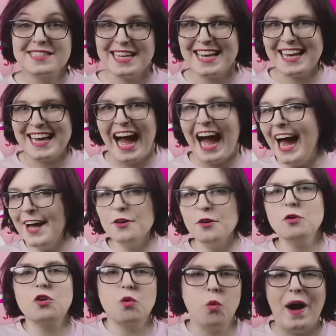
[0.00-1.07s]
See, I
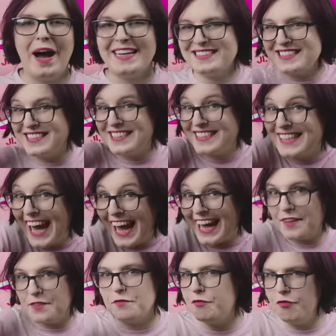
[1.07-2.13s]
don't quite
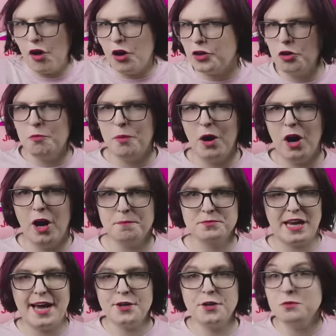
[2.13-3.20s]
get Funko
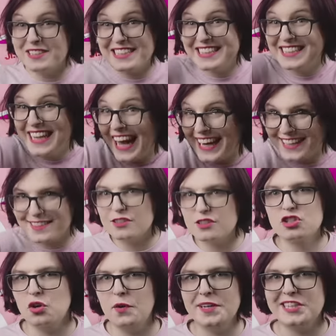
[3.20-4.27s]
Pops. I don't get
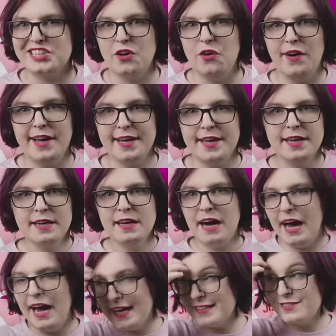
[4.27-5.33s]
Joy Toy.
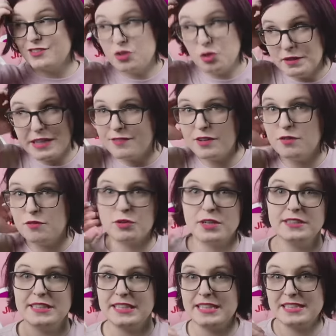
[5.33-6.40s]
I don't even
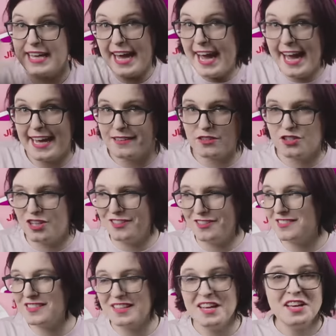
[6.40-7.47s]
really get
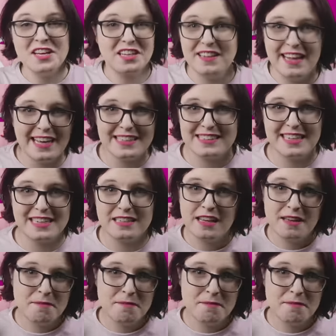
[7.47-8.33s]
just collecting